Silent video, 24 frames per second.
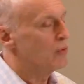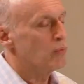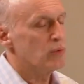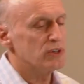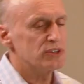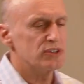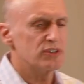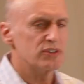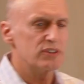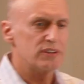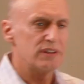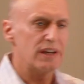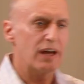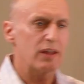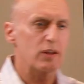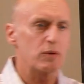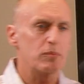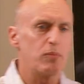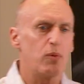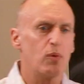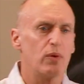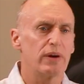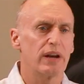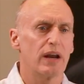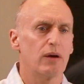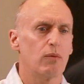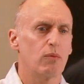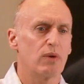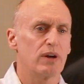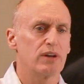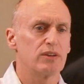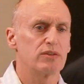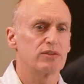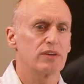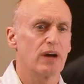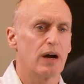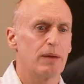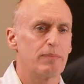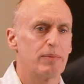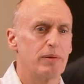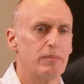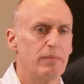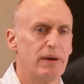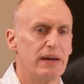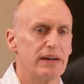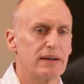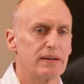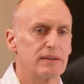which is another point I want to stop
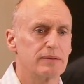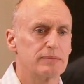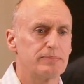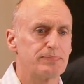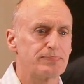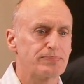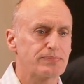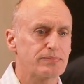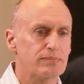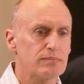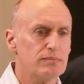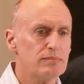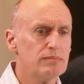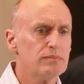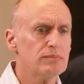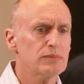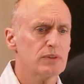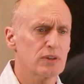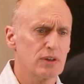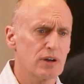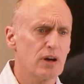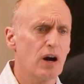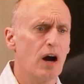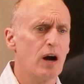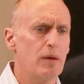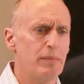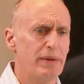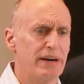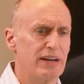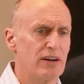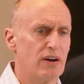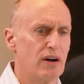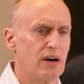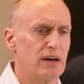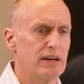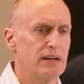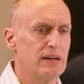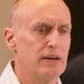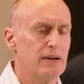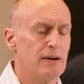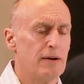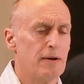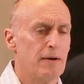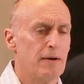and comment on.